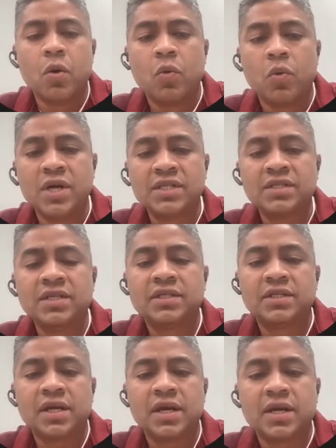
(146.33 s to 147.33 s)
Once
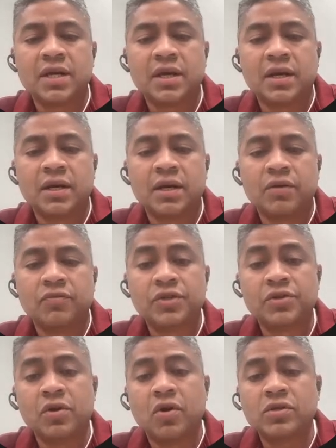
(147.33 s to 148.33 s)
these three are done, we
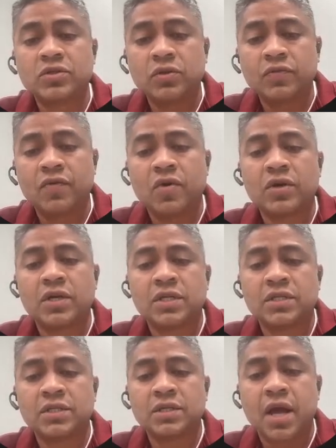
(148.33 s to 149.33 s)
should also
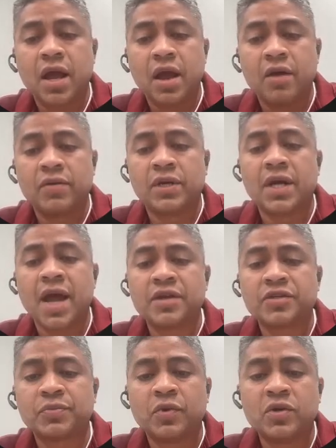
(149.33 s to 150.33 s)
focus having
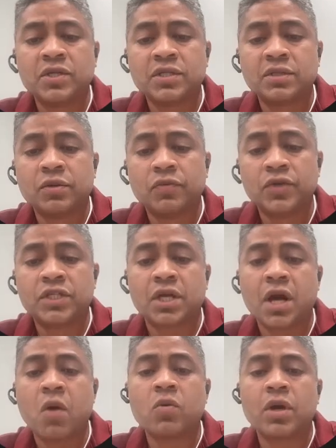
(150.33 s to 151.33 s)
dashboards which
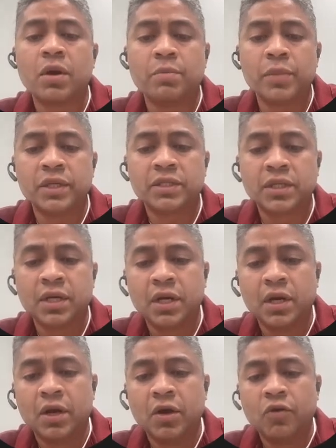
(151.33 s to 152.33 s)
are outcome based,
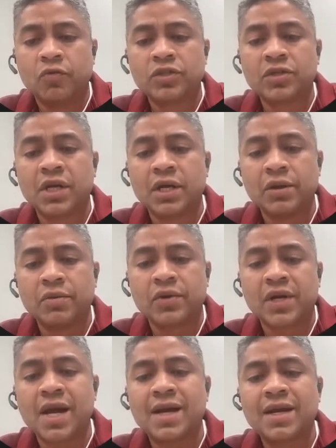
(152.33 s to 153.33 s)
which will
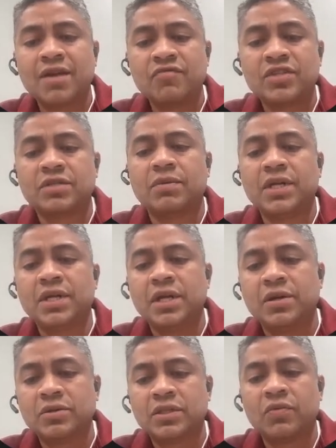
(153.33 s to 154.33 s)
give real-time
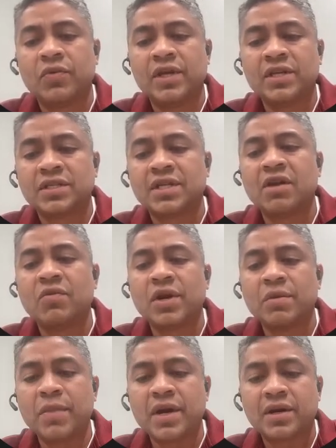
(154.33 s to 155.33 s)
visibility into the various
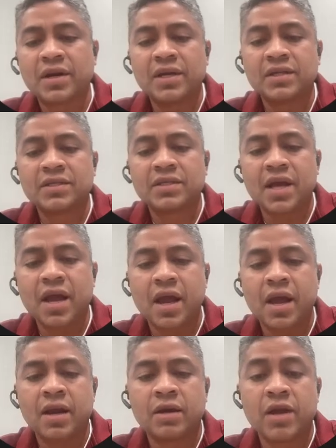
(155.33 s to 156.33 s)
delivery metrics
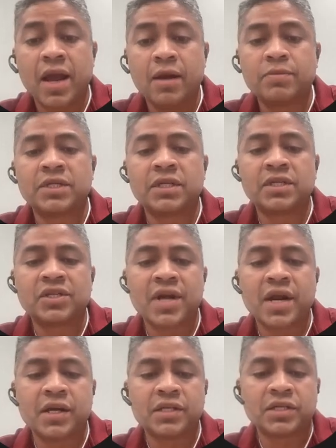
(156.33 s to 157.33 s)
and helps in the
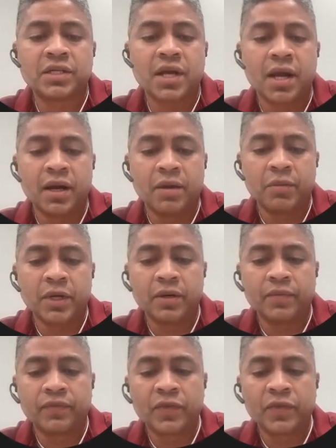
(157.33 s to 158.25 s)
strategic alignment.